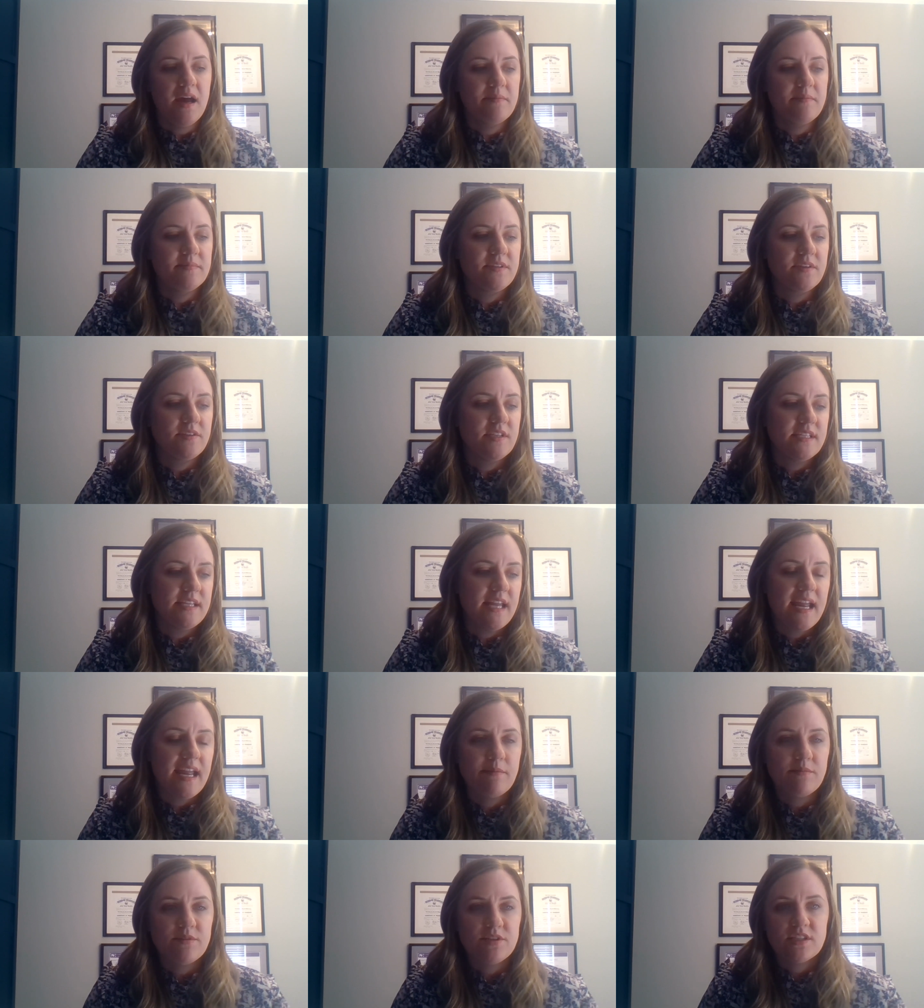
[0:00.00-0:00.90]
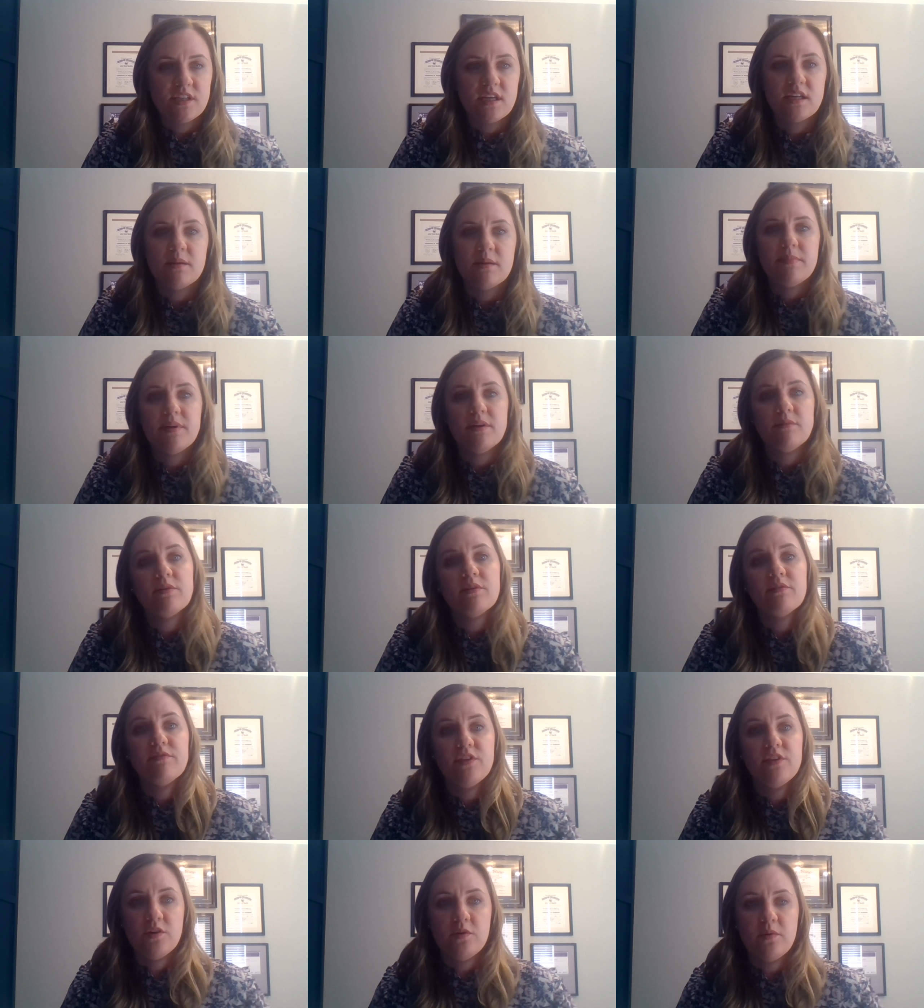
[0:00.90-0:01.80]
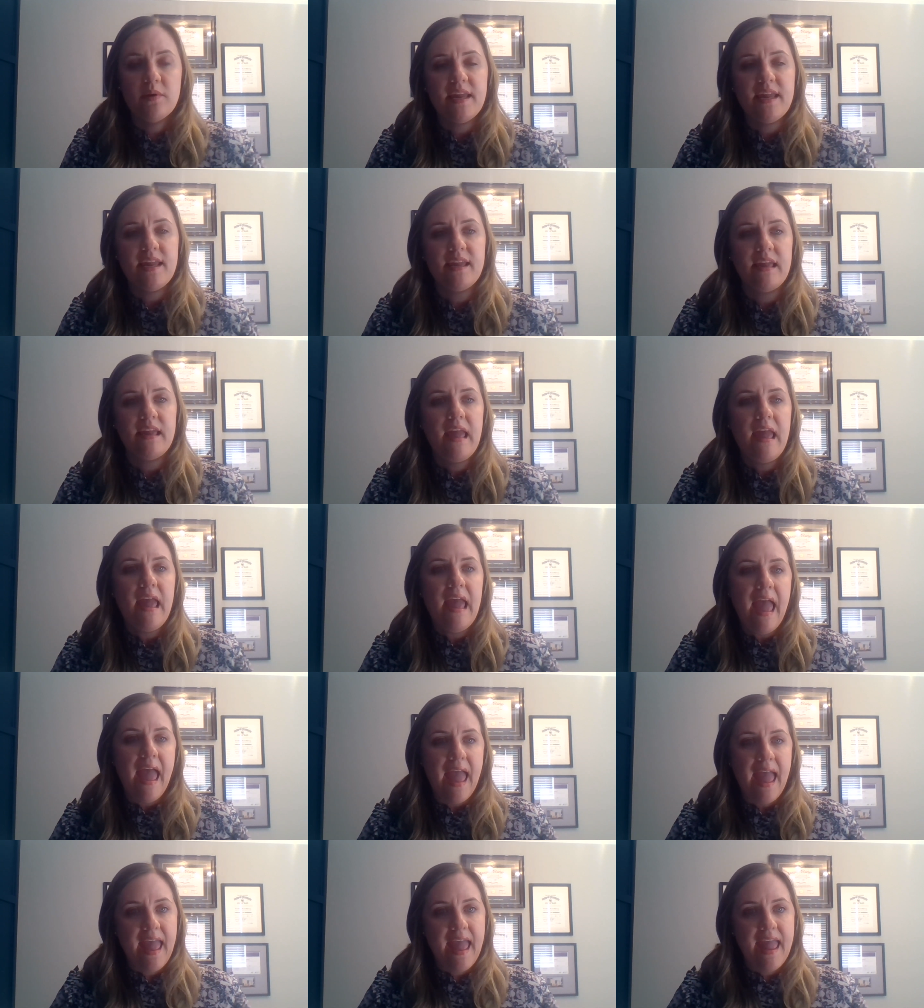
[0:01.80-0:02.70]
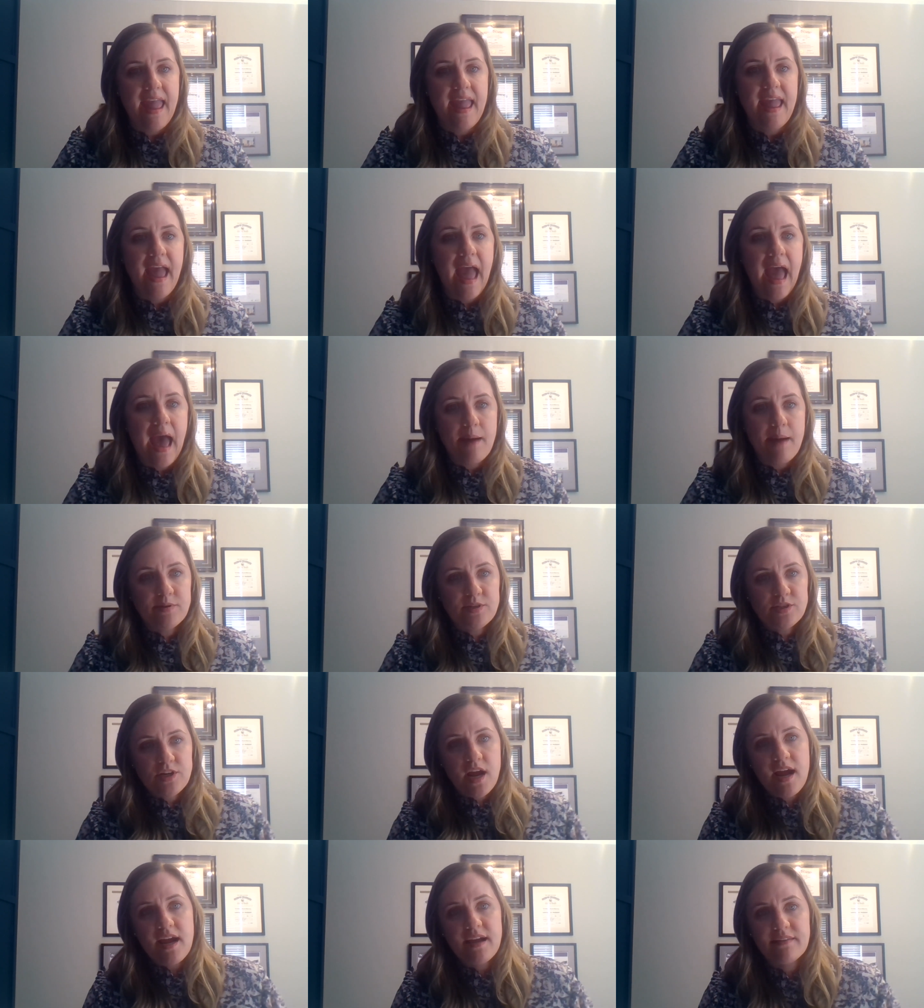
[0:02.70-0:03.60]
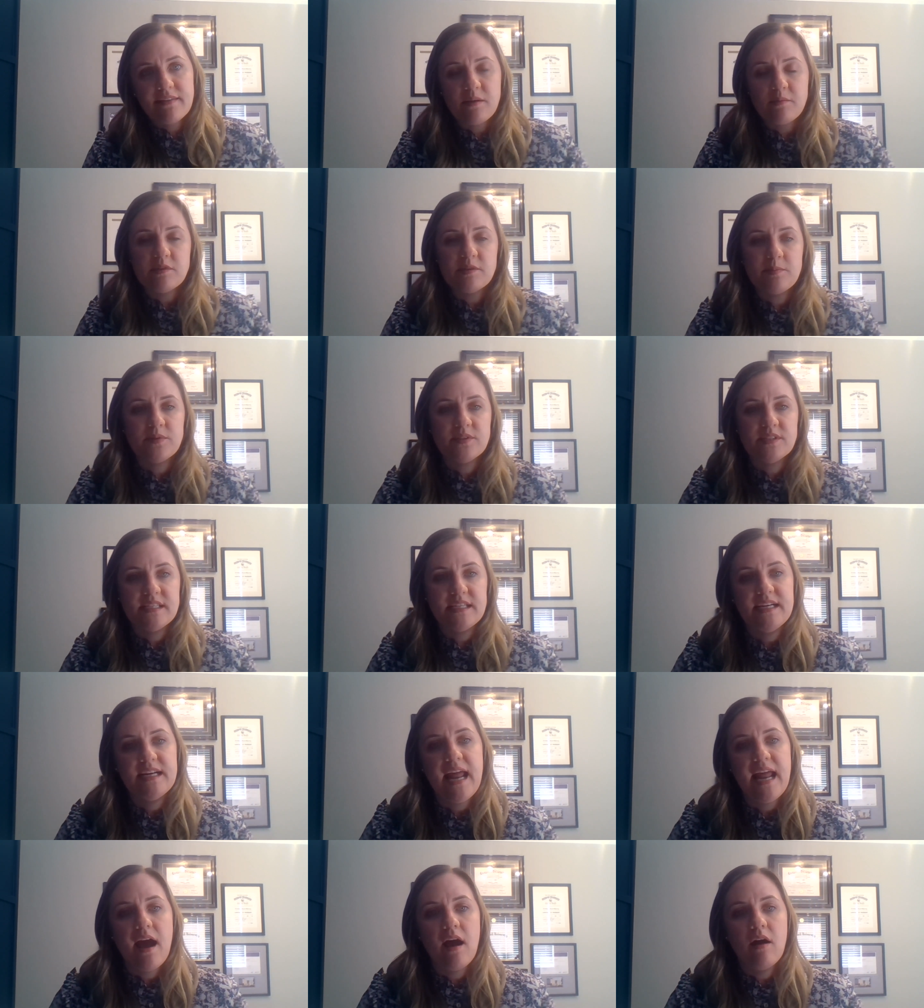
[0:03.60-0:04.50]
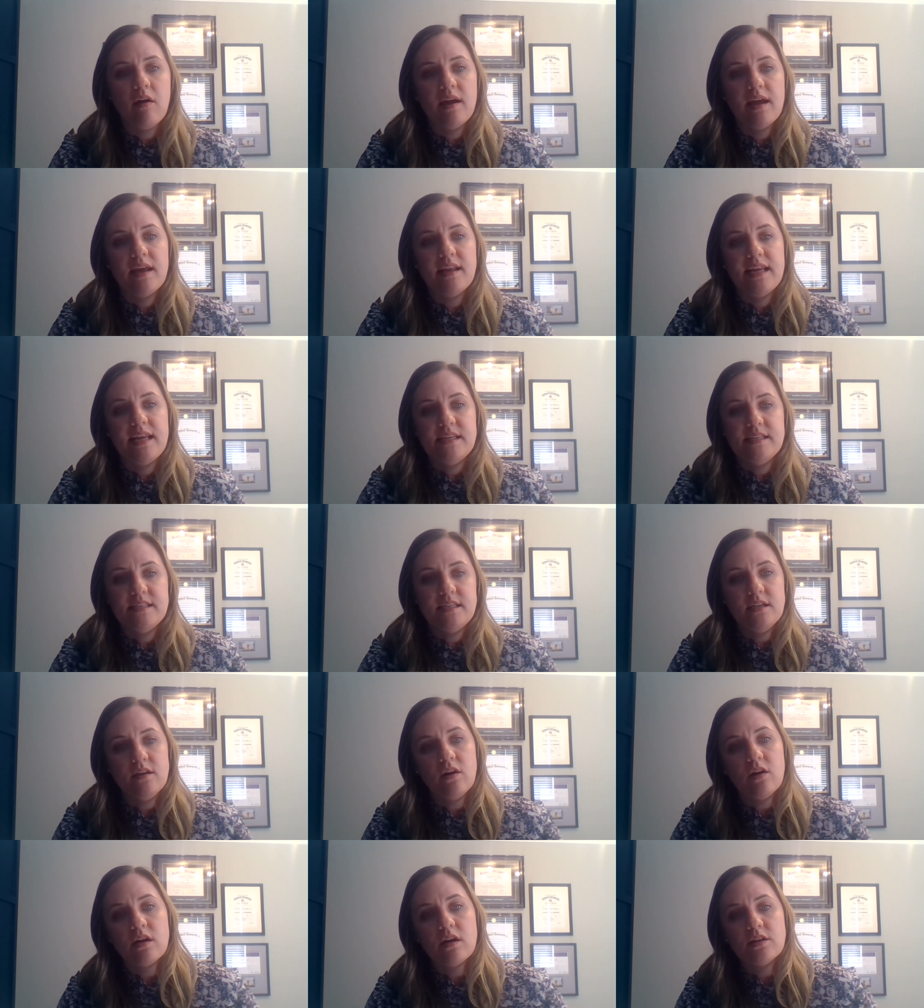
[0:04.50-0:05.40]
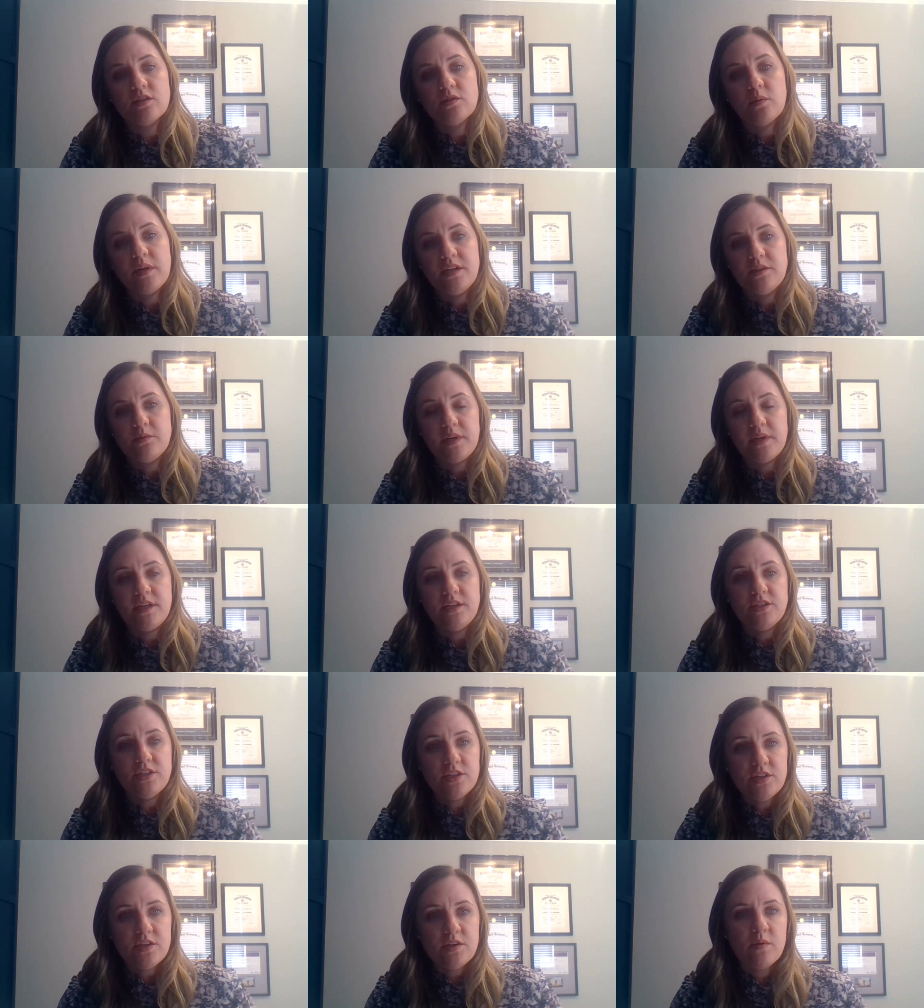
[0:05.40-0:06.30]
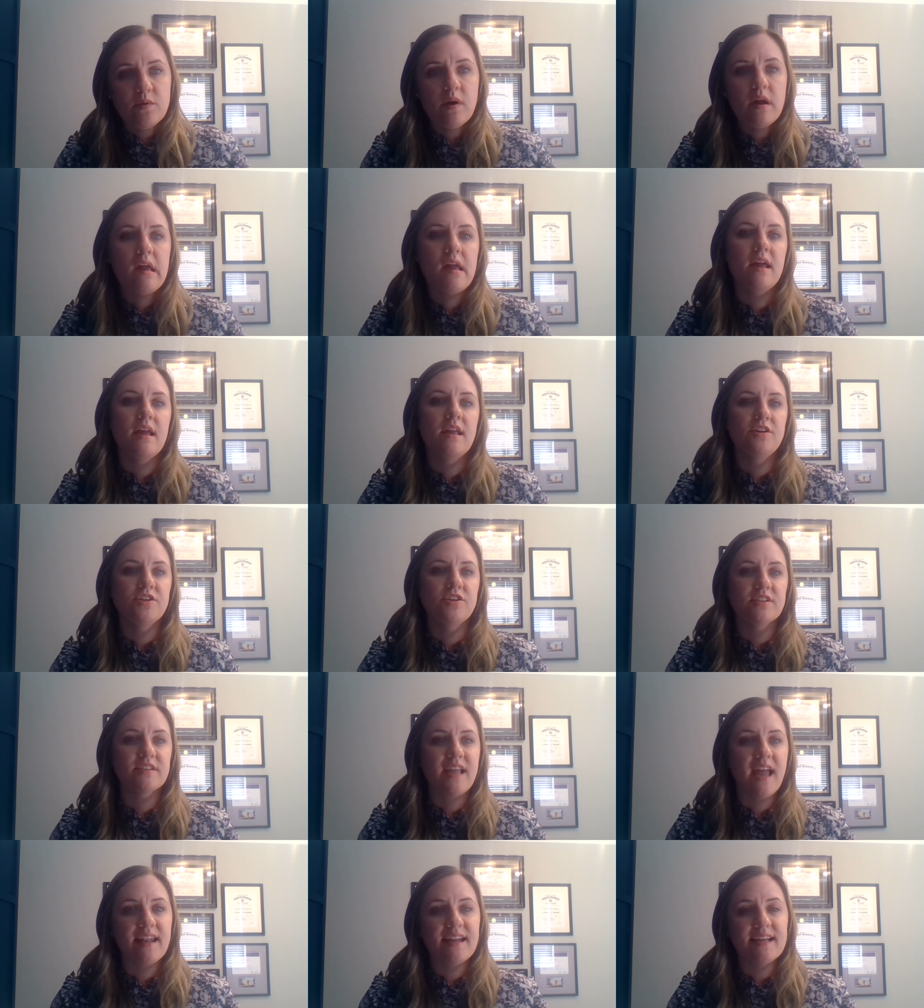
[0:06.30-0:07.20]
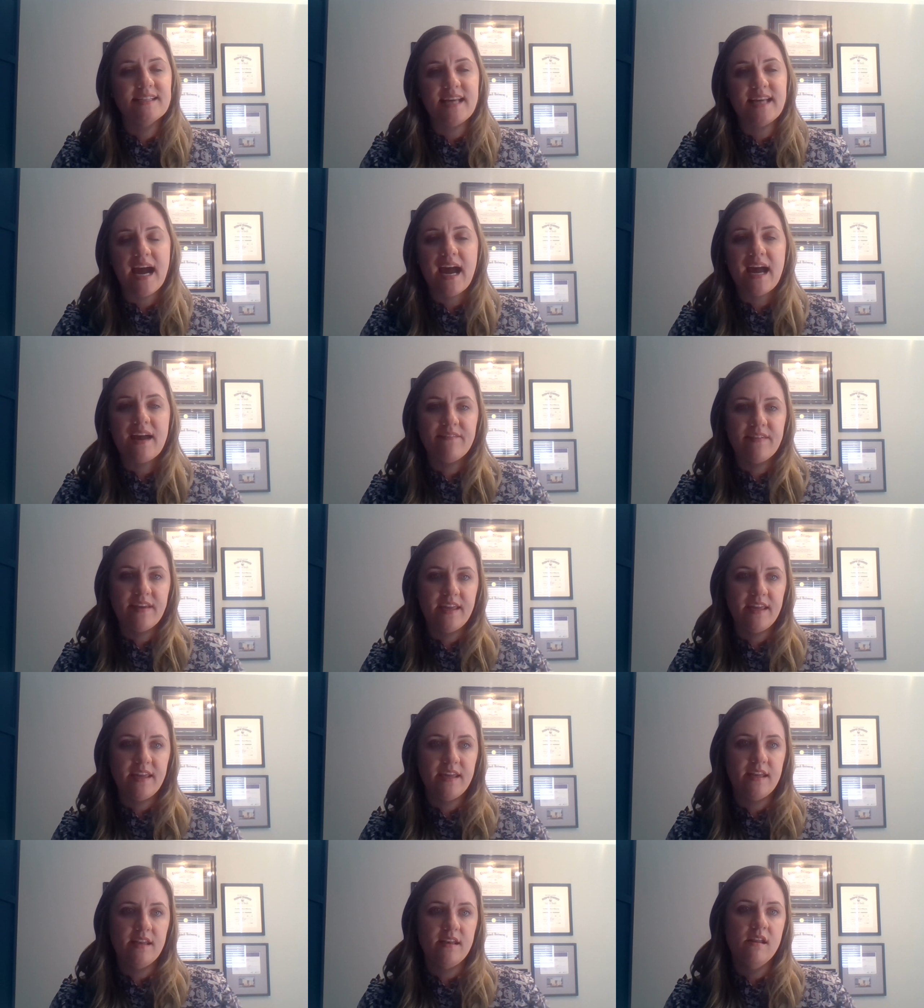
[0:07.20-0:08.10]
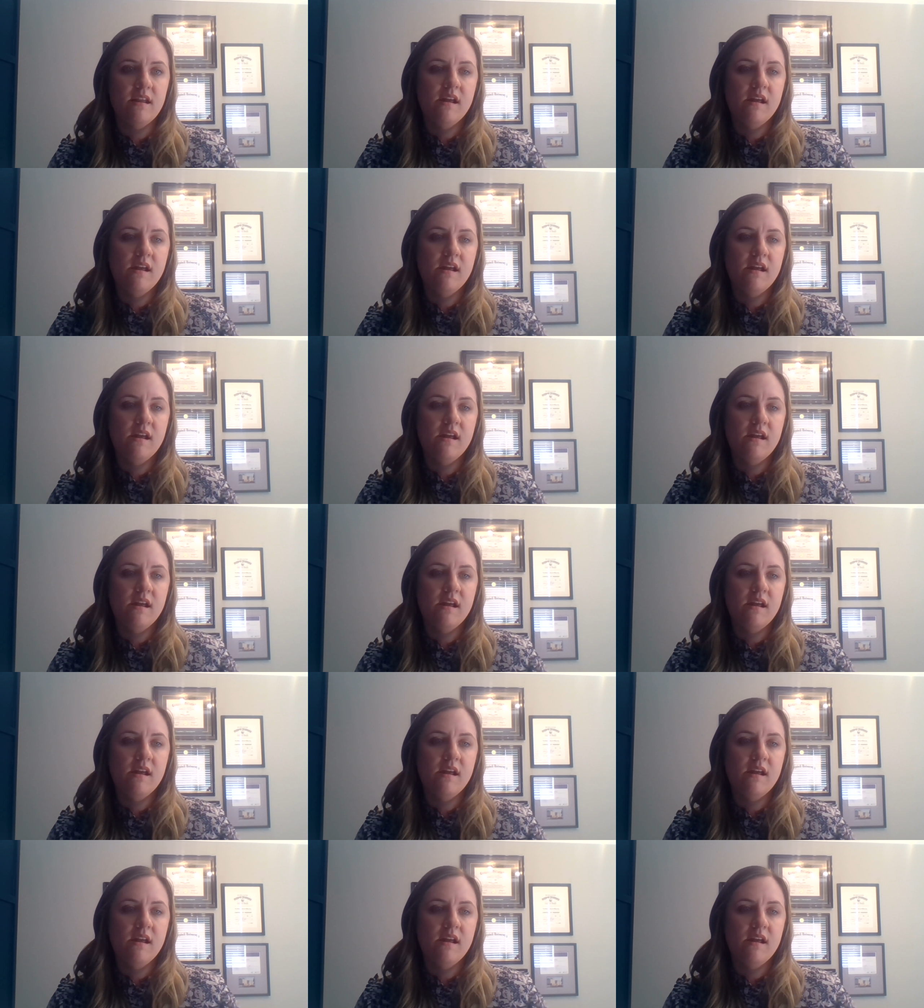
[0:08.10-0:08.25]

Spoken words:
So today I'm just going to be reviewing a abstract that was presented out at ACR 2022 and just kind of dive in